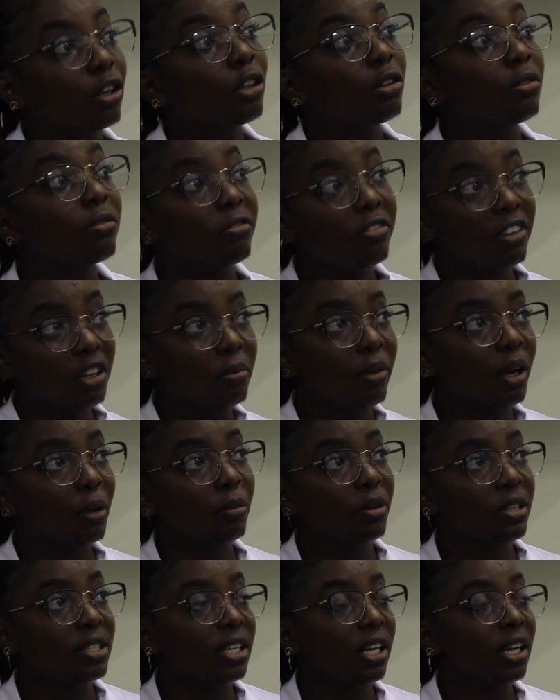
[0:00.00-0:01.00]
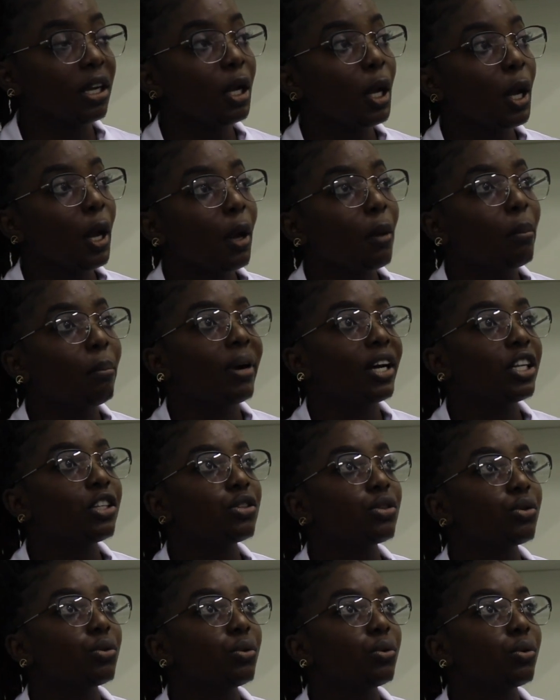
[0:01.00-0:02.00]
not feedback per se, but
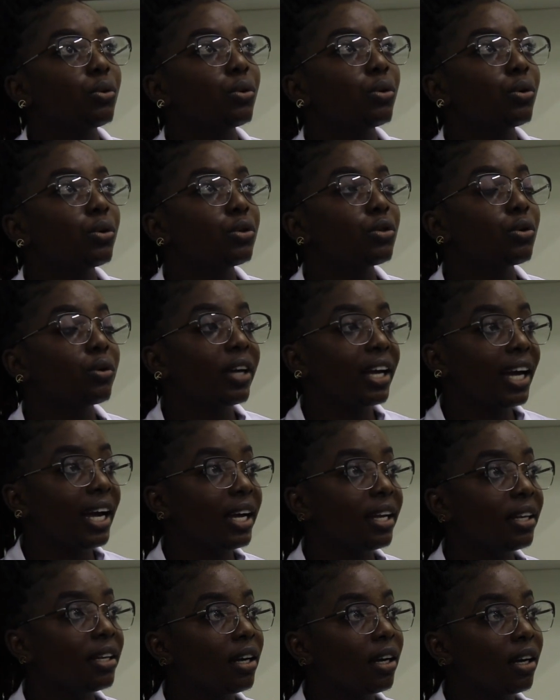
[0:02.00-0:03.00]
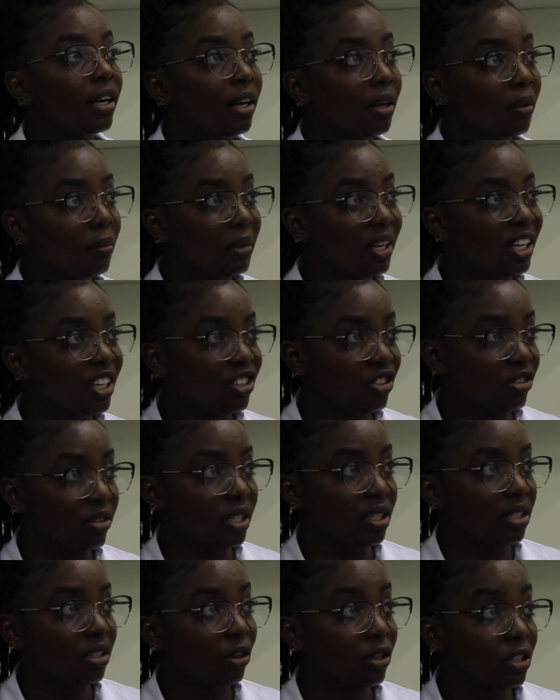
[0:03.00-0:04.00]
to guide
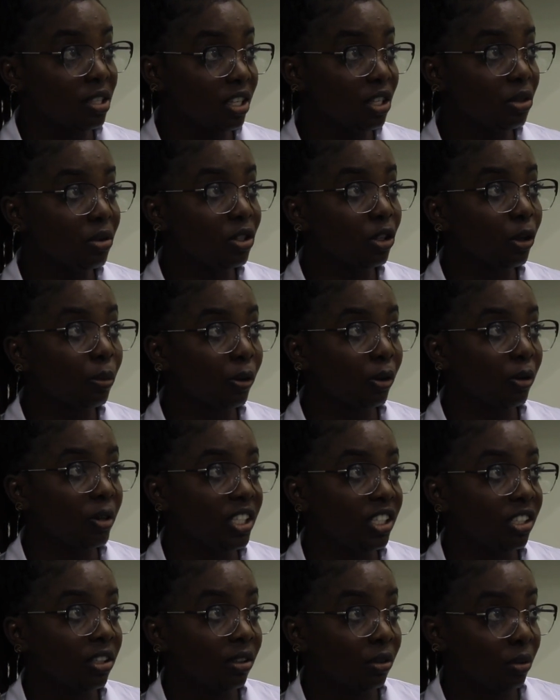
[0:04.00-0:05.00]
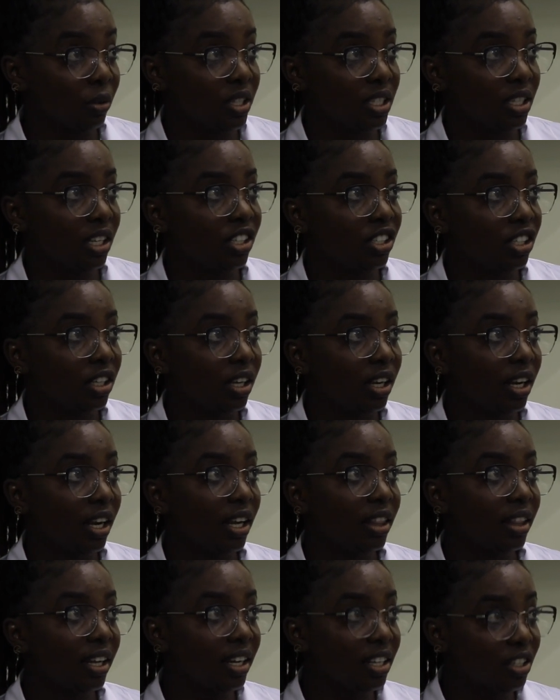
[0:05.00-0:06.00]
ministries, because this was operational research,
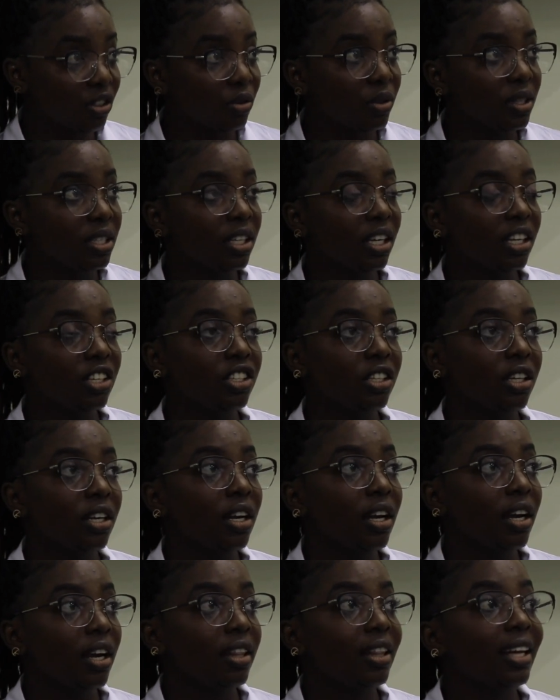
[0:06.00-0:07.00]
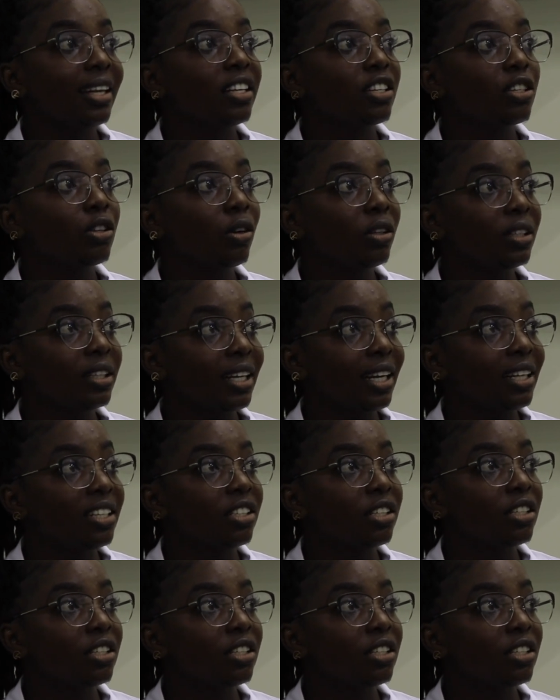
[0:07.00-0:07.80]
and that is research that is not done